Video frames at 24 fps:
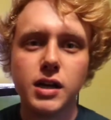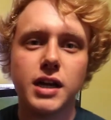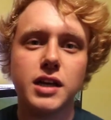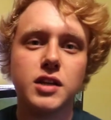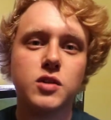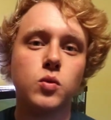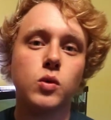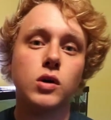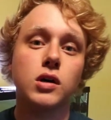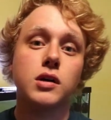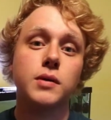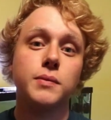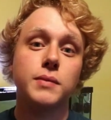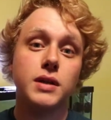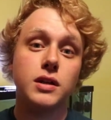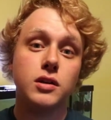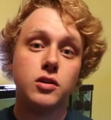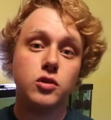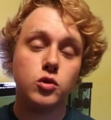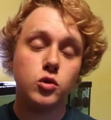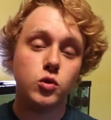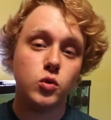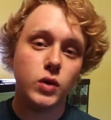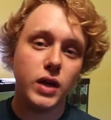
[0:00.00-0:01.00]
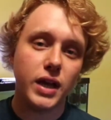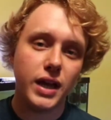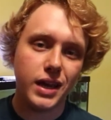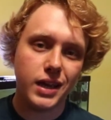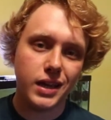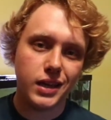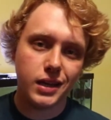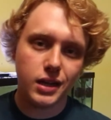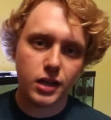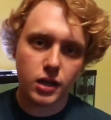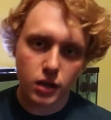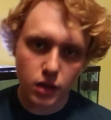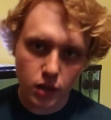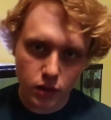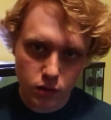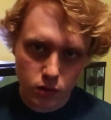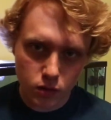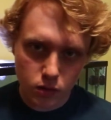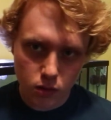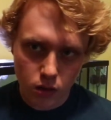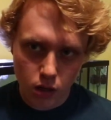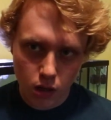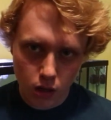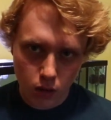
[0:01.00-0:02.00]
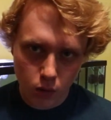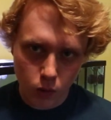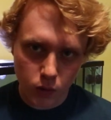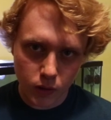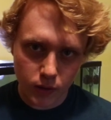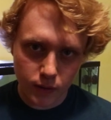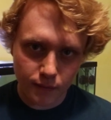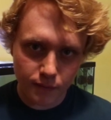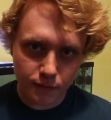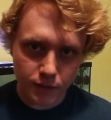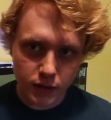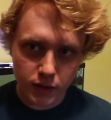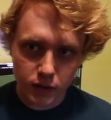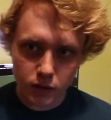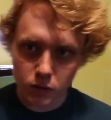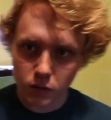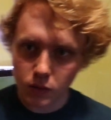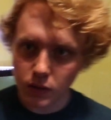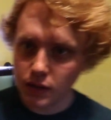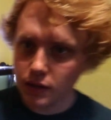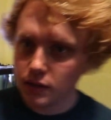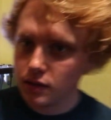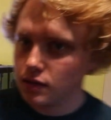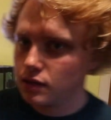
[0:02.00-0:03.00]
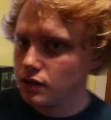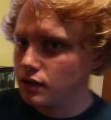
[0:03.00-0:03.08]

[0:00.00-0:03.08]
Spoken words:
guys, welcome into another aquarium video.